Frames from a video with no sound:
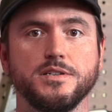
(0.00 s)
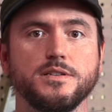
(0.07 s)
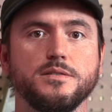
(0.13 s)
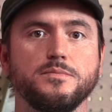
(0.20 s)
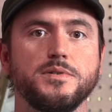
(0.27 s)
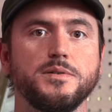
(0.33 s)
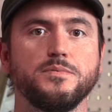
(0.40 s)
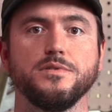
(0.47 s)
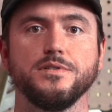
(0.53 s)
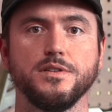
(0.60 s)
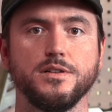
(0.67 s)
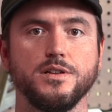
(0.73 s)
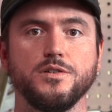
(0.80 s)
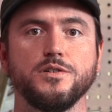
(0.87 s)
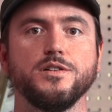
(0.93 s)
of the people in the
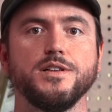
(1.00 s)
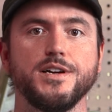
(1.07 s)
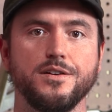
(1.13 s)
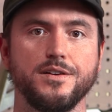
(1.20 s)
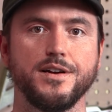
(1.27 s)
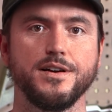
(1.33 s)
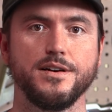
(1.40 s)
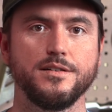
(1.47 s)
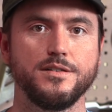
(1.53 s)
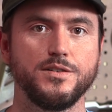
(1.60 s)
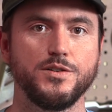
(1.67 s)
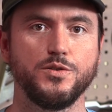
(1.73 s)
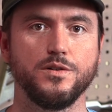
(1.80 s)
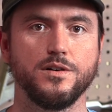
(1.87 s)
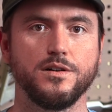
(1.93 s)
local area
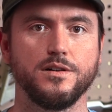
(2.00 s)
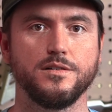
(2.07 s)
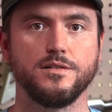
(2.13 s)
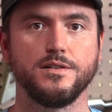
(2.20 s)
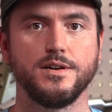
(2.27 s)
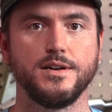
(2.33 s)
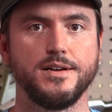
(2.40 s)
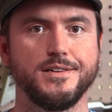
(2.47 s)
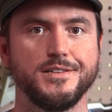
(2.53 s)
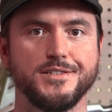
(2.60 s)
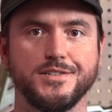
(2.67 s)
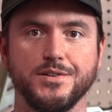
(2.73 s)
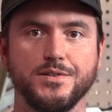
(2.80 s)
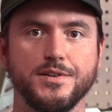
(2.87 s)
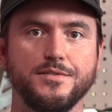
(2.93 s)
who are
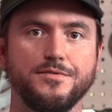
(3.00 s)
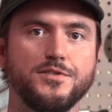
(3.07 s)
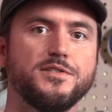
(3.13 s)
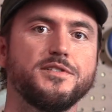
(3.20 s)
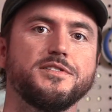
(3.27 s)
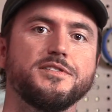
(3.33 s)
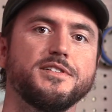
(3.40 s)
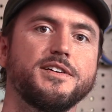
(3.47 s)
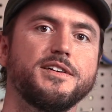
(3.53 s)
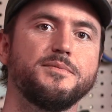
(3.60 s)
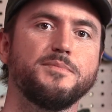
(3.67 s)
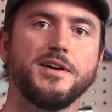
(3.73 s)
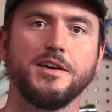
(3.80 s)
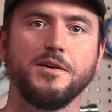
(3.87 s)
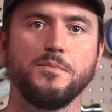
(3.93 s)
sewing furiously,
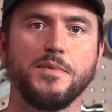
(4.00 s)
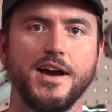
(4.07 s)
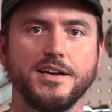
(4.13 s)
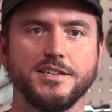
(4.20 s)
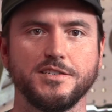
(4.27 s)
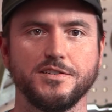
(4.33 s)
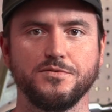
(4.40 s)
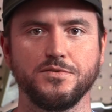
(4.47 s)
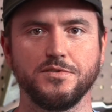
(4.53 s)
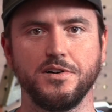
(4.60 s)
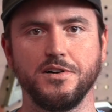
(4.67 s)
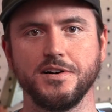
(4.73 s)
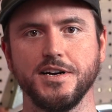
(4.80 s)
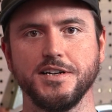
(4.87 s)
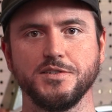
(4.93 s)
making masks for
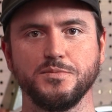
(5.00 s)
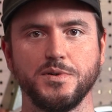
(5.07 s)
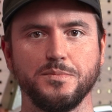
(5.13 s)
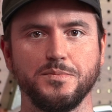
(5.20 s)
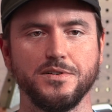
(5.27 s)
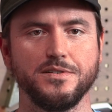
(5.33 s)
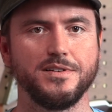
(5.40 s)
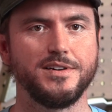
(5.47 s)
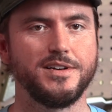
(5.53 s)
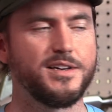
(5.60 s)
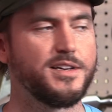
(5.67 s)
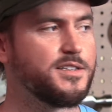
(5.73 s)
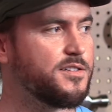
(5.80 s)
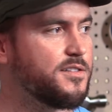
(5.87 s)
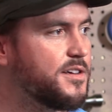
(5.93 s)
all kinds of people.
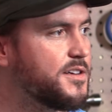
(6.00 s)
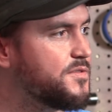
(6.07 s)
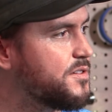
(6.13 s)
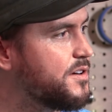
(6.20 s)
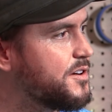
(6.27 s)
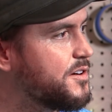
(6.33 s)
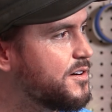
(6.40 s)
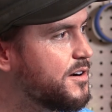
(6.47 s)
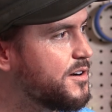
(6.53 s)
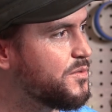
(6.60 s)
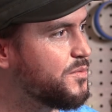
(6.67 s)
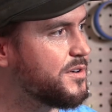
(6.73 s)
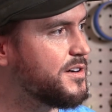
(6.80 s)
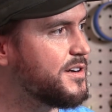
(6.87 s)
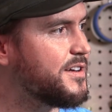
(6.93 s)
So thanks for all your hard
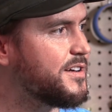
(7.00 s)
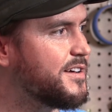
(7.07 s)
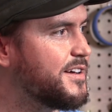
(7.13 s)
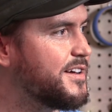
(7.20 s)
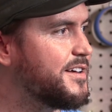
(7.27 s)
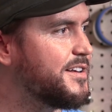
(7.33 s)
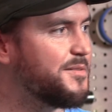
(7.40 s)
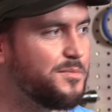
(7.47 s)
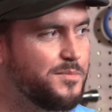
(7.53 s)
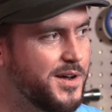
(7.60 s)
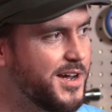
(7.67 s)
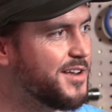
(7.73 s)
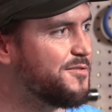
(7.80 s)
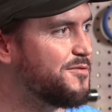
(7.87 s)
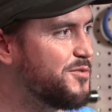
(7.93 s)
work and
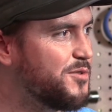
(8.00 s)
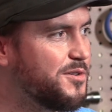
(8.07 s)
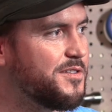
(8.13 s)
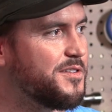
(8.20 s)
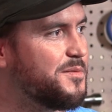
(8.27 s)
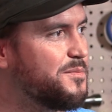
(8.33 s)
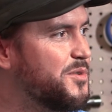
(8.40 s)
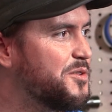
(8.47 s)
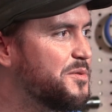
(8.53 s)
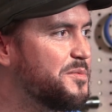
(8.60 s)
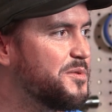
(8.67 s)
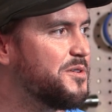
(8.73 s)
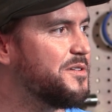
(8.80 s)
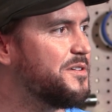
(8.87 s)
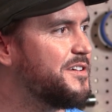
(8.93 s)
back and forth and
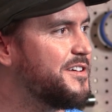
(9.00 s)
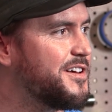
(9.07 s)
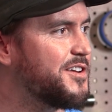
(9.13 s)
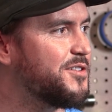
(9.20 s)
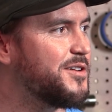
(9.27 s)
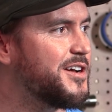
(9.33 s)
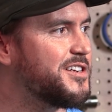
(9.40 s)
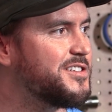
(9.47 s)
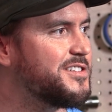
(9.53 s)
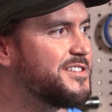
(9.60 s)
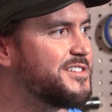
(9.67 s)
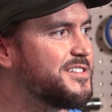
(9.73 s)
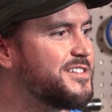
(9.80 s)
multiple iterations.